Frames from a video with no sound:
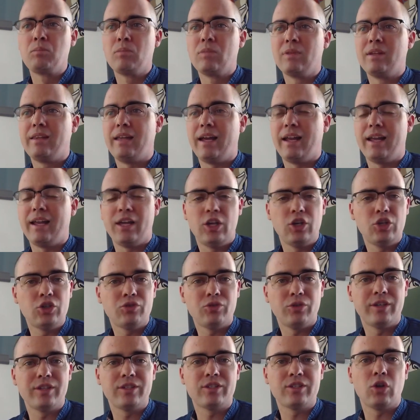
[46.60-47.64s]
that
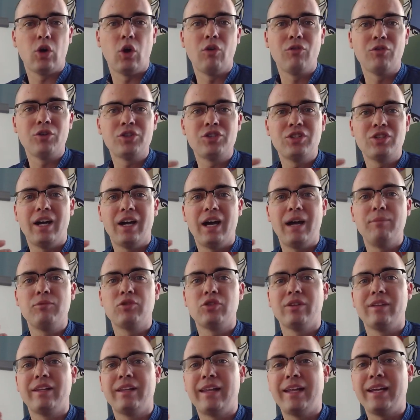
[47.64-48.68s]
interest over time so
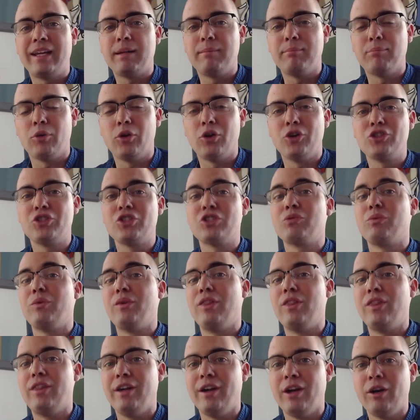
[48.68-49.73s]
that they can purchase
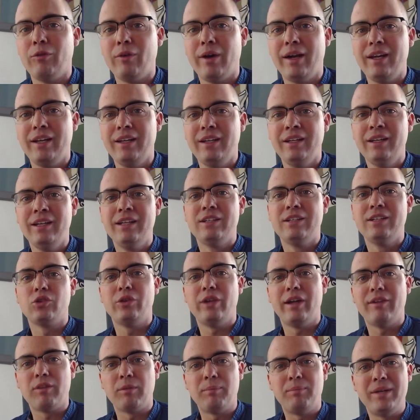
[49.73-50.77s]
when they're ready. So
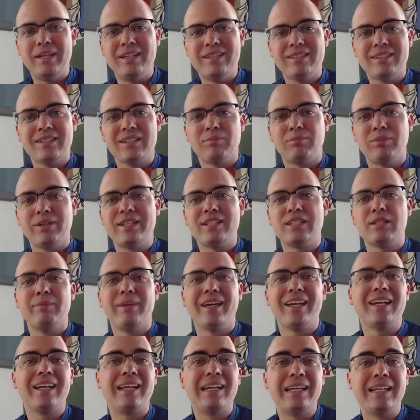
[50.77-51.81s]
you have the pieces in place to
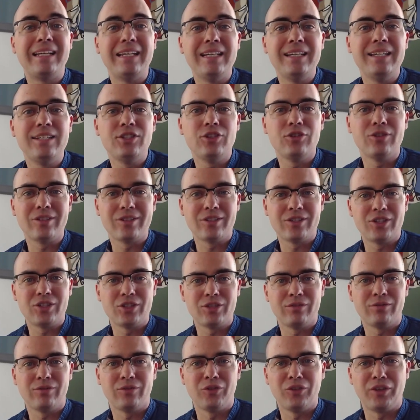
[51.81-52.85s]
make it an easier decision
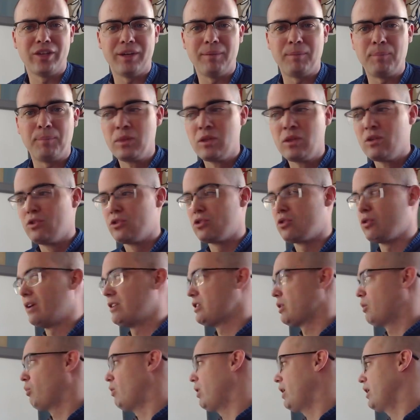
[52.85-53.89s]
for them. So as
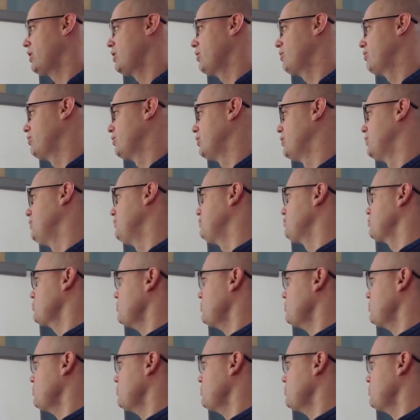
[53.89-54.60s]
I walk you through,